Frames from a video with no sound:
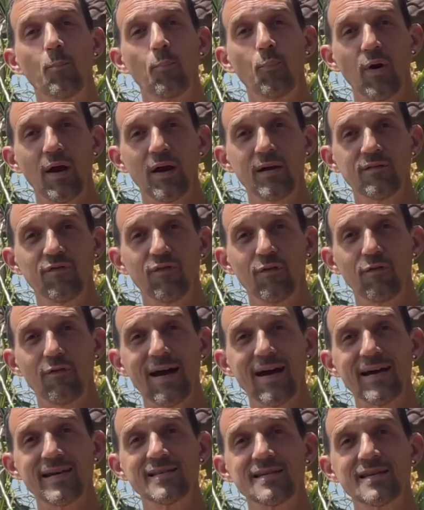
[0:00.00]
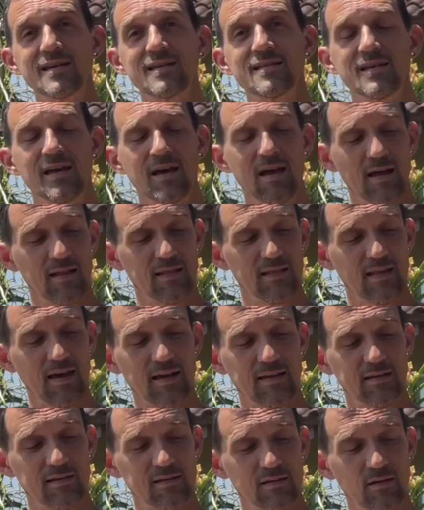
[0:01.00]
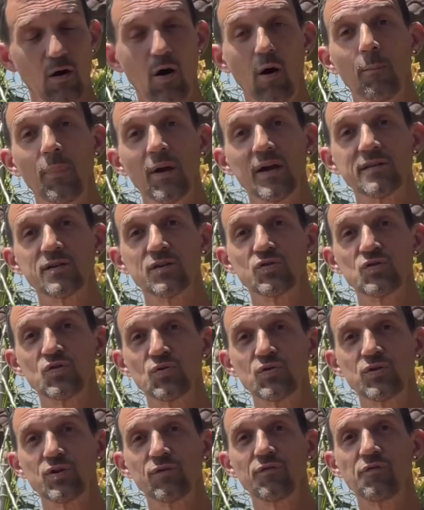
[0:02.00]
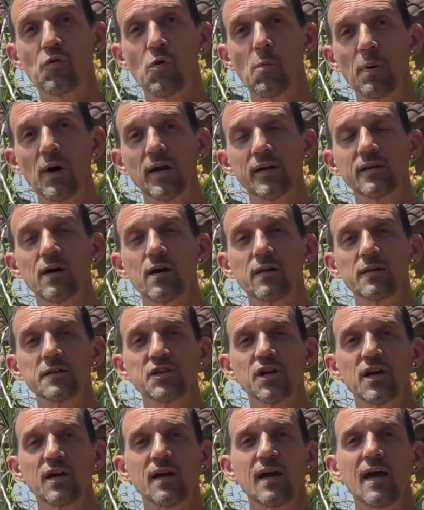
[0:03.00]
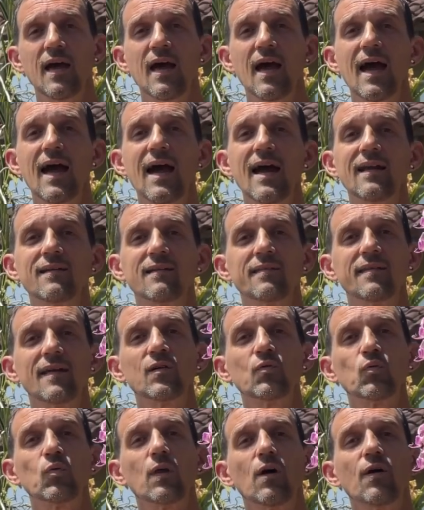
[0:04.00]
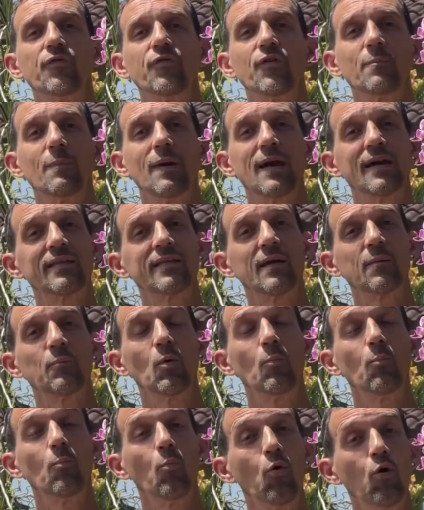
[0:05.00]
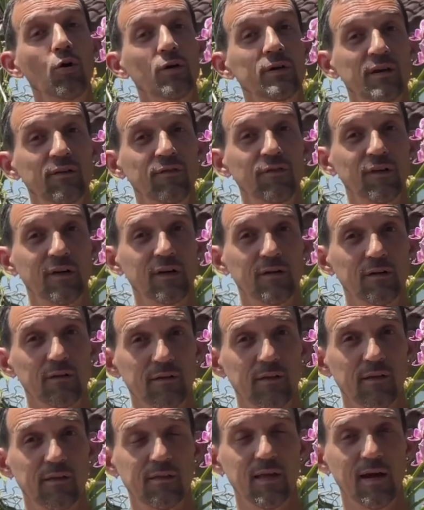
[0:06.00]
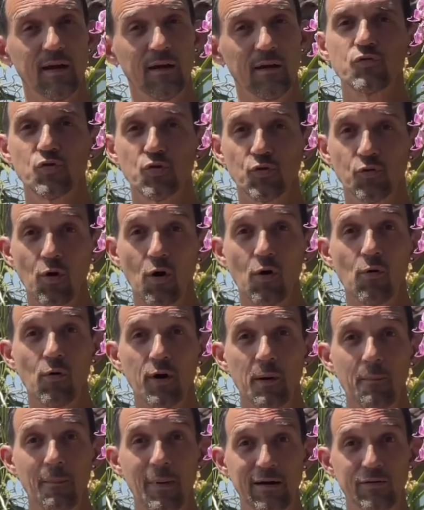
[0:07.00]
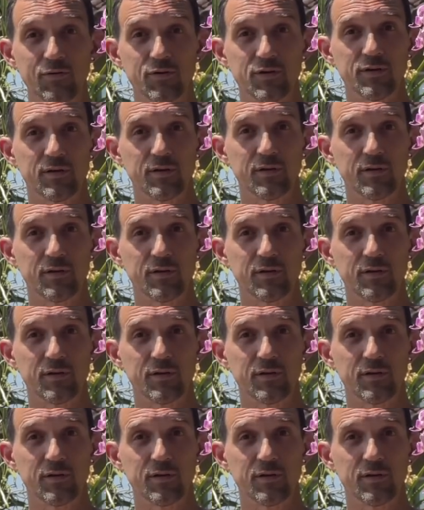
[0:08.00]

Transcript: bred varieties that are better suited for pot culture and that will often make them more difficult then to grow on a mount.